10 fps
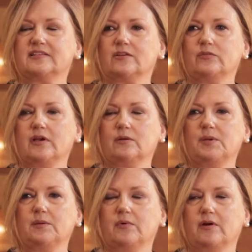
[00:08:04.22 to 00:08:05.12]
so young
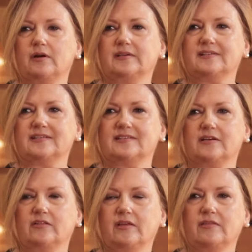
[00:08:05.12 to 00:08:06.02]
people aren't
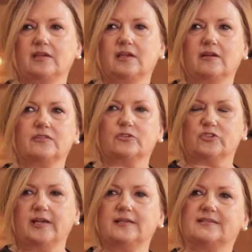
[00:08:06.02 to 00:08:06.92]
necessarily thinking of the
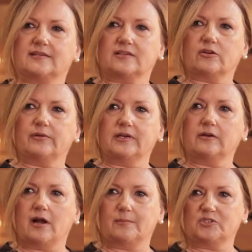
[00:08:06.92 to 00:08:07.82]
trades as a
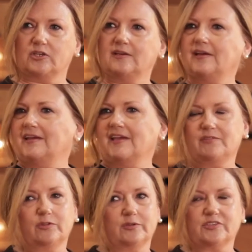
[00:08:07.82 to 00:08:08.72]
career option,
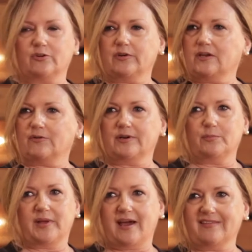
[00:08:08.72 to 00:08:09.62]
even though it's a great career
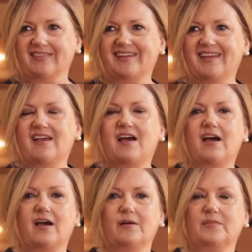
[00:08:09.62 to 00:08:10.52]
path.
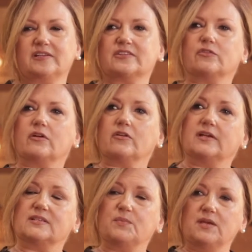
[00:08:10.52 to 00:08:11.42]
And so there are
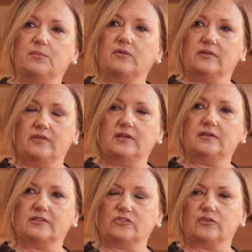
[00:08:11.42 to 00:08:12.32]
less people in the
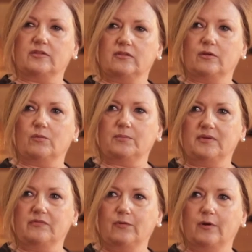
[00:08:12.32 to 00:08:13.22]
industry than there were
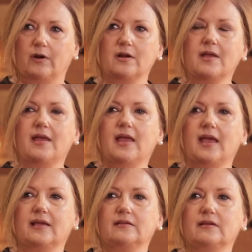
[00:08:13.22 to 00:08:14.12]
before.
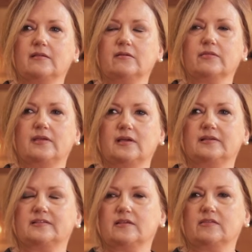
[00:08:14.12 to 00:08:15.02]
And another thing
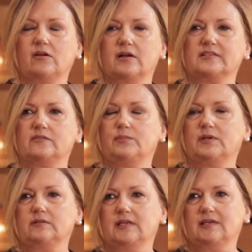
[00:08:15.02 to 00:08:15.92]
is that the cost of
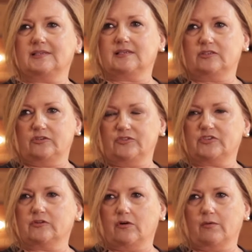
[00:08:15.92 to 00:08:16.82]
building continues to
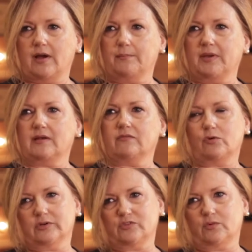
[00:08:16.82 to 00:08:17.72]
go up. And of
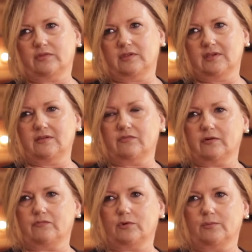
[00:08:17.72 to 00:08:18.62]
course, with the need for
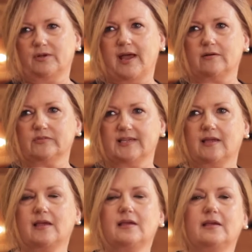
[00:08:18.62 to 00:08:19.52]
affordable housing,
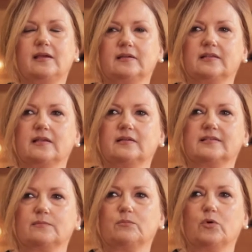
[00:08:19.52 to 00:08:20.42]

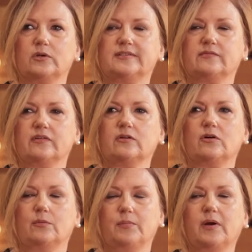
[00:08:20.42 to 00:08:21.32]
it's more
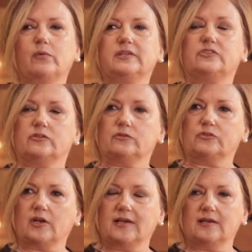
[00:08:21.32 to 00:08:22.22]
difficult. But we do
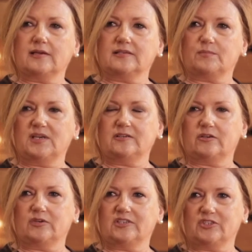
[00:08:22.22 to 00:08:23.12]
try to get as many
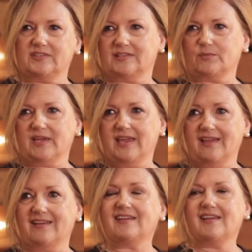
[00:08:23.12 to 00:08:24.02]
donations as we can,